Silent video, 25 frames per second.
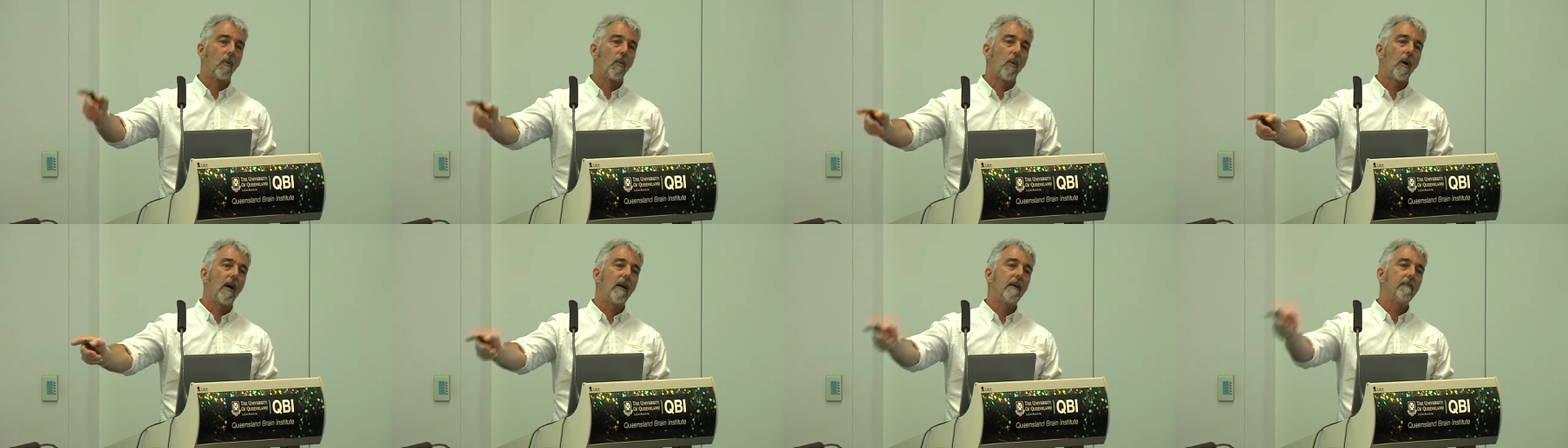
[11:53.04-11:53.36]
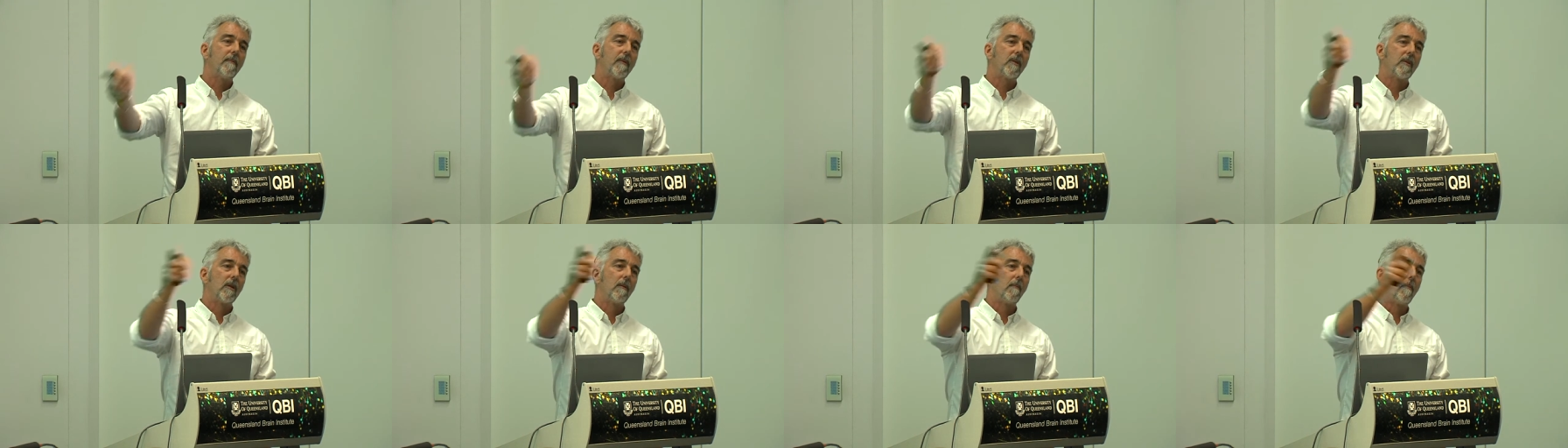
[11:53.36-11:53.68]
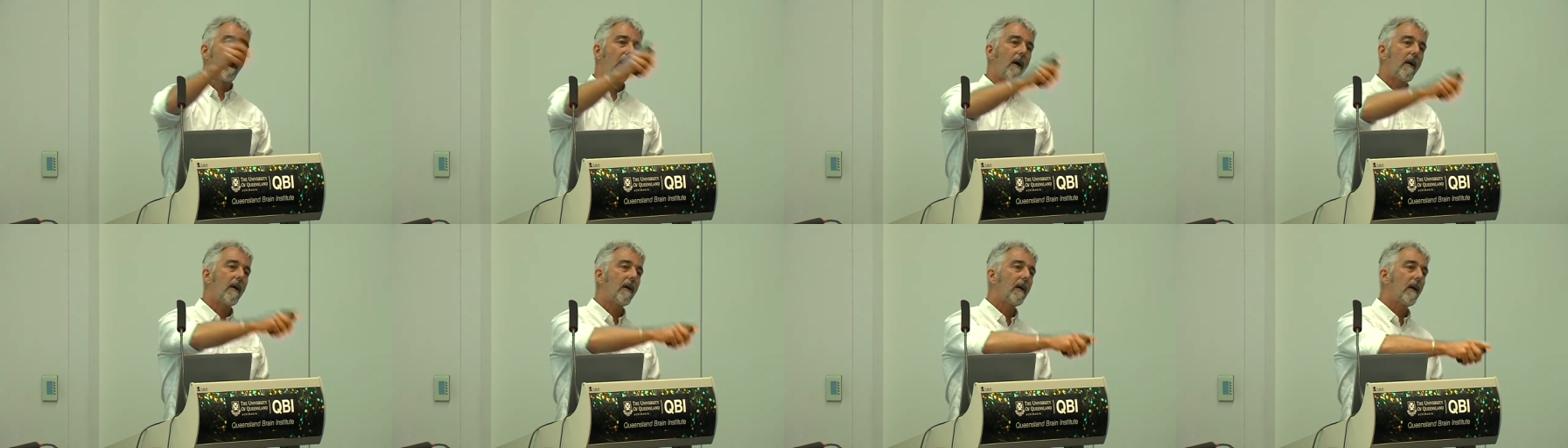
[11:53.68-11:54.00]
Guam to
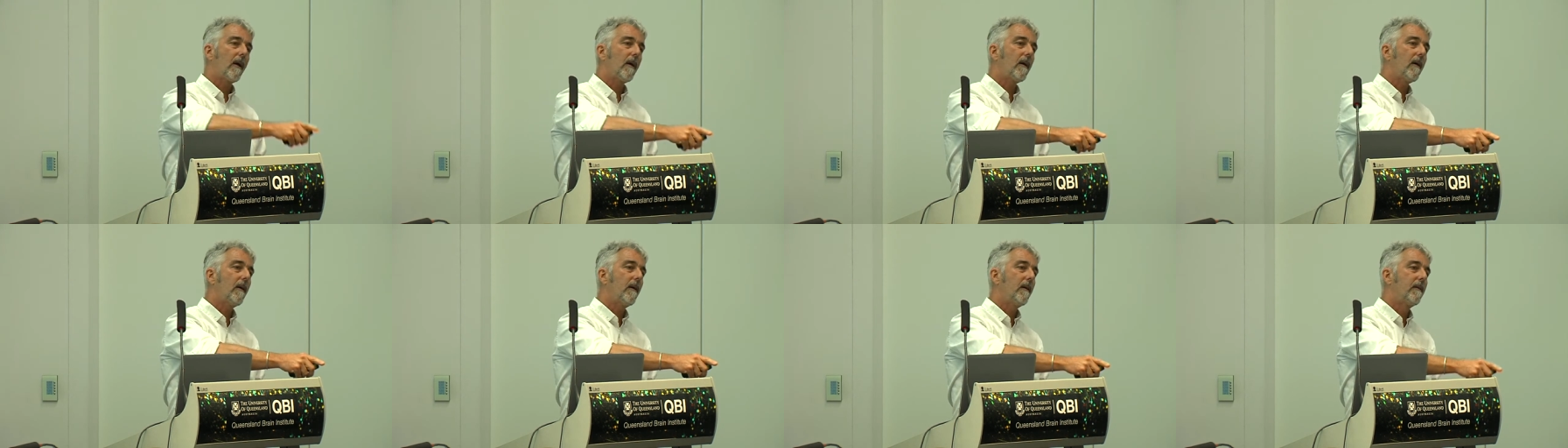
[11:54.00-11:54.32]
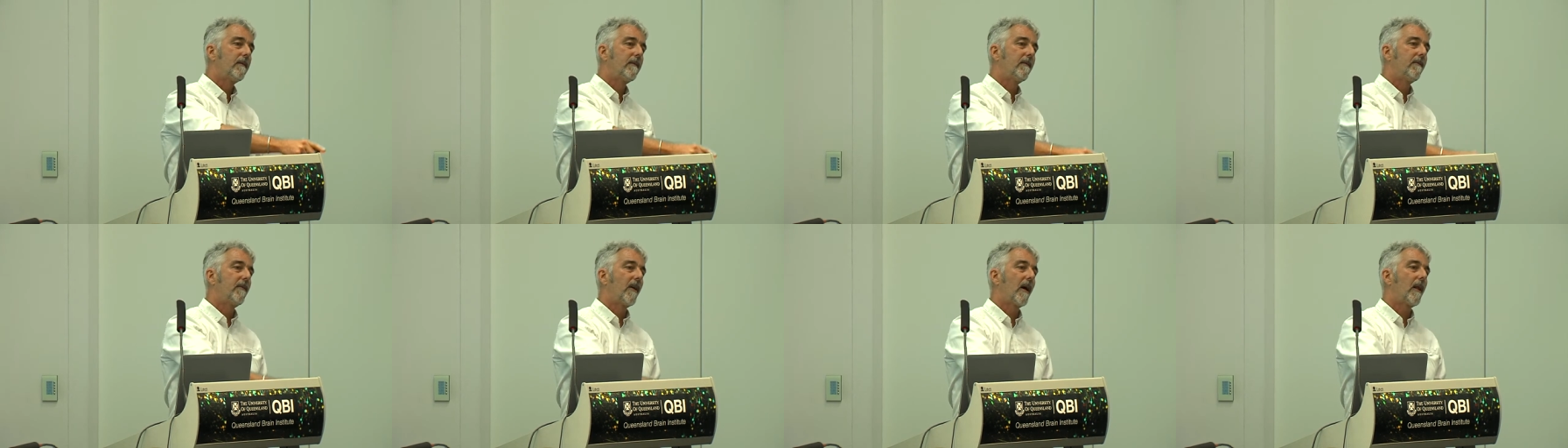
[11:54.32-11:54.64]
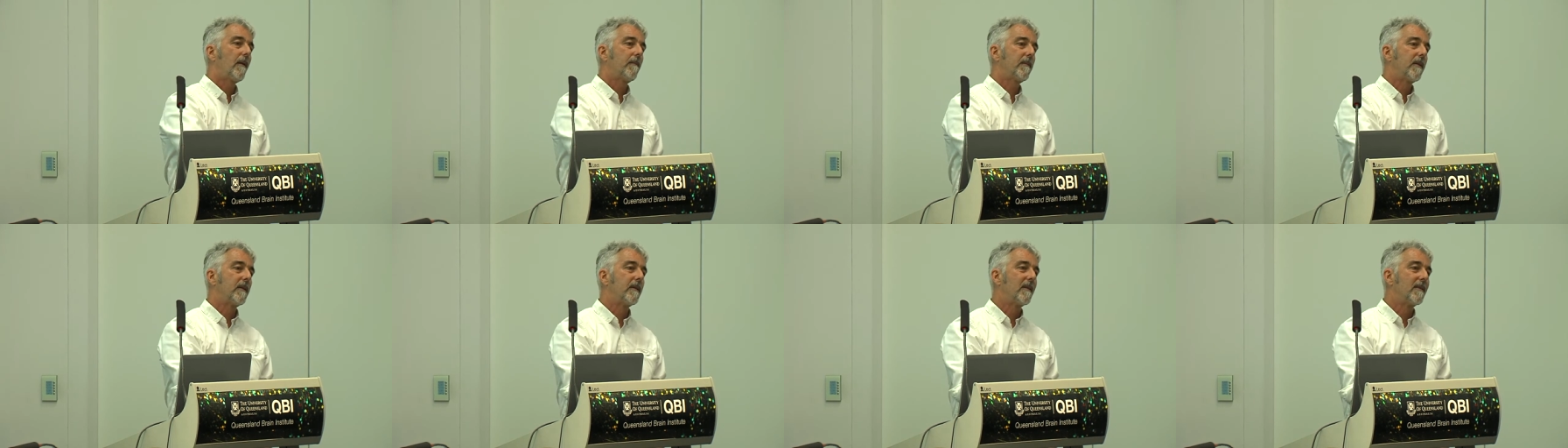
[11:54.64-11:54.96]
America,
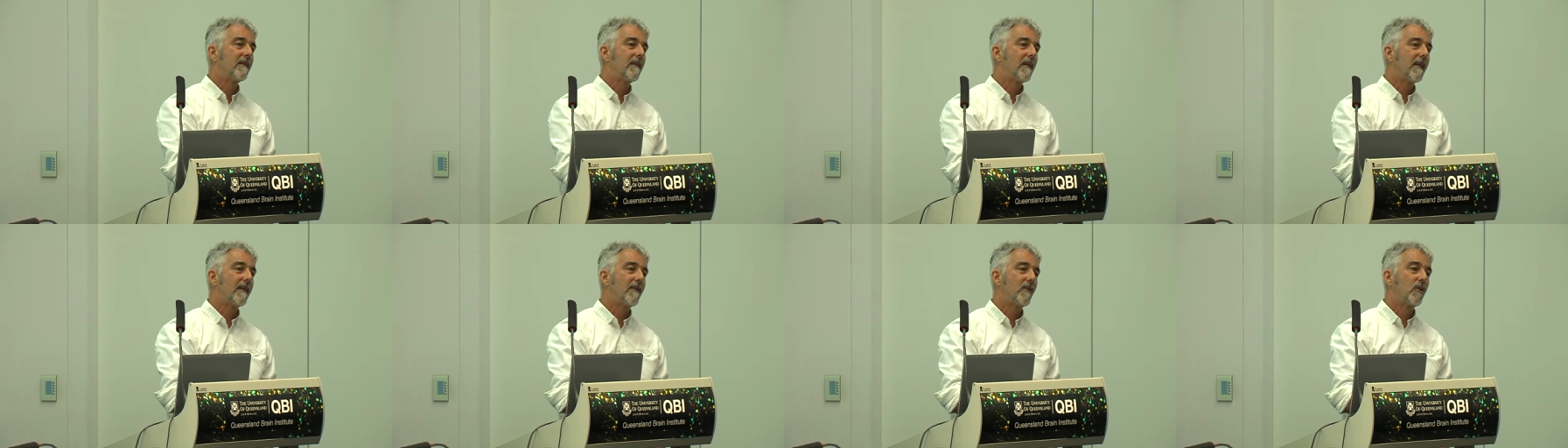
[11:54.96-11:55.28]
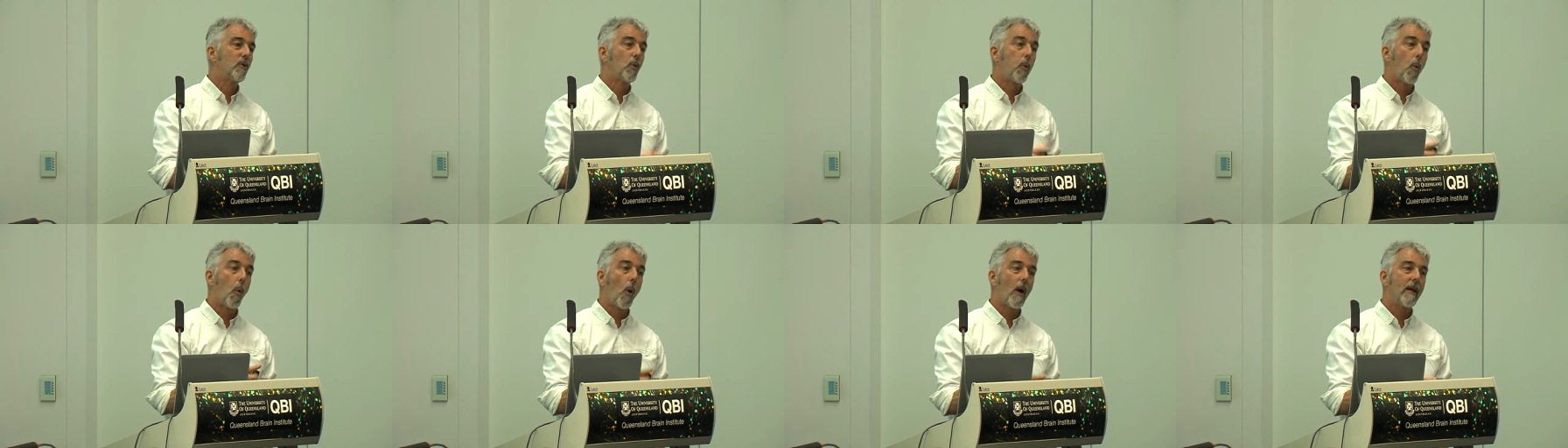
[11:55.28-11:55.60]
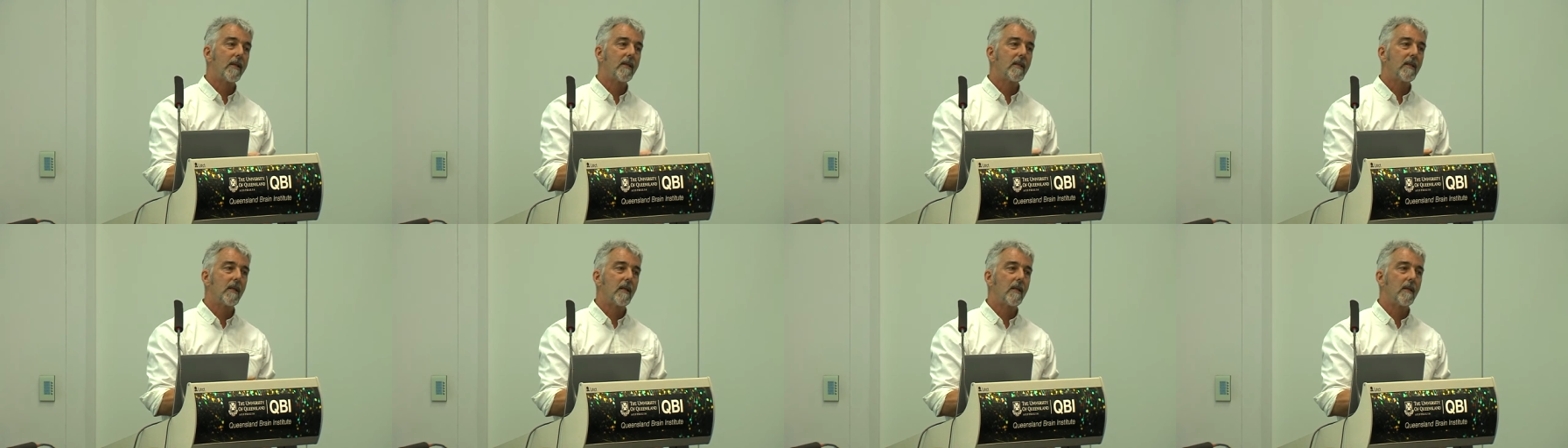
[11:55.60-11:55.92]
developed the disease
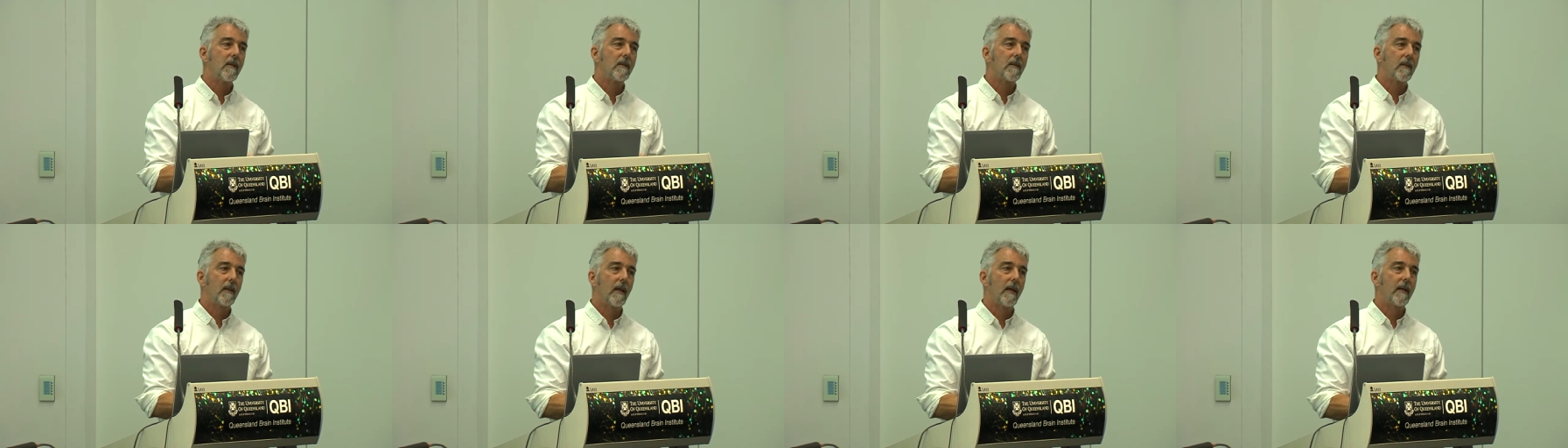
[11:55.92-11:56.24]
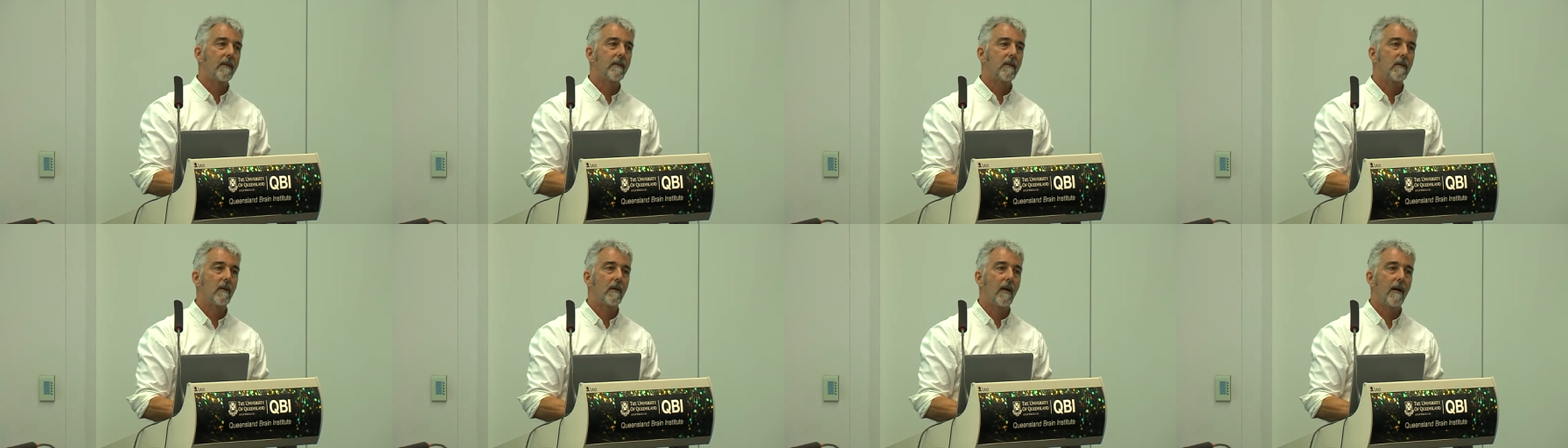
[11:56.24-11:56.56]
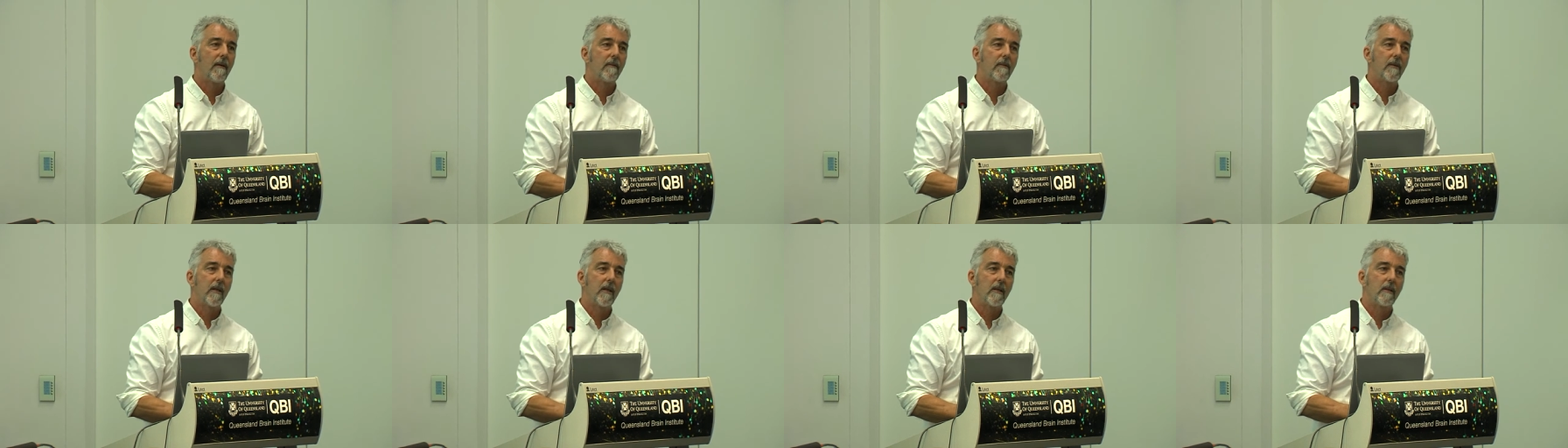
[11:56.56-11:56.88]
20 years later on
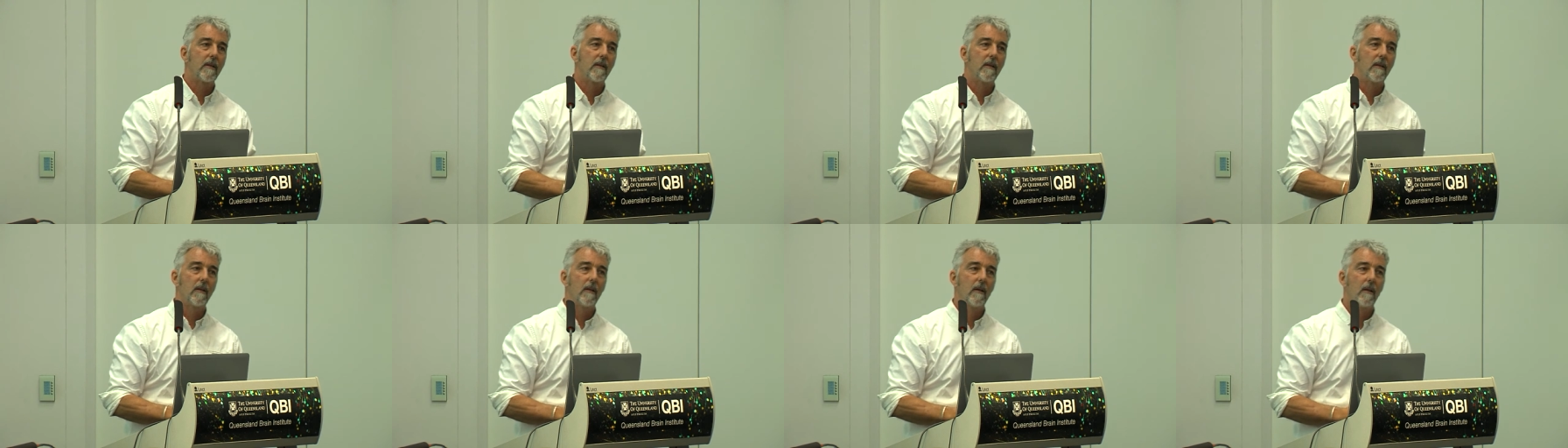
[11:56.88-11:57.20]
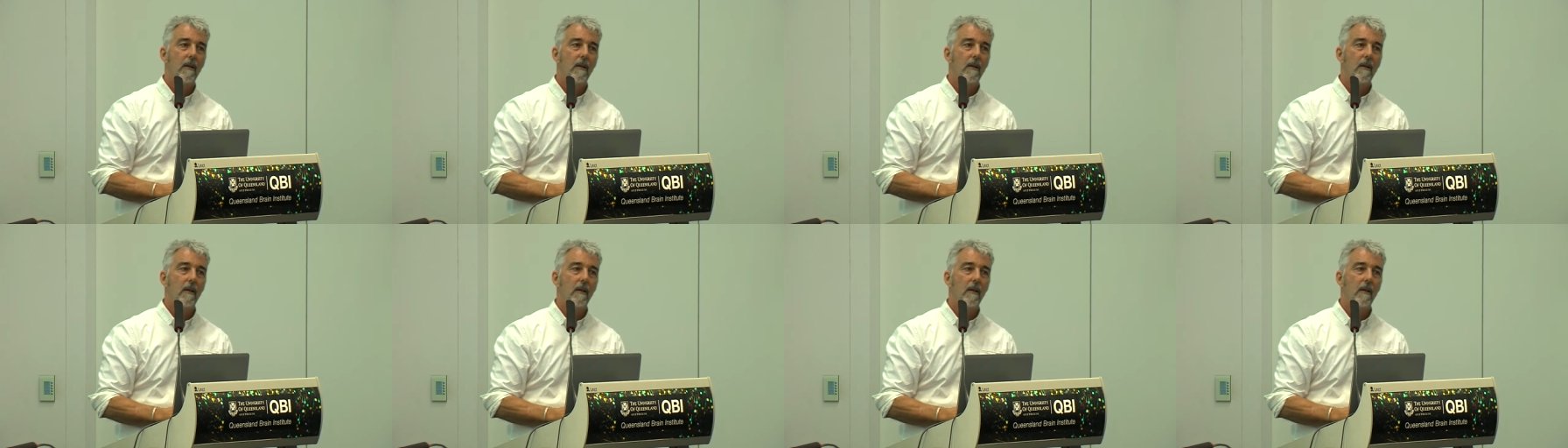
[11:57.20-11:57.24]
average.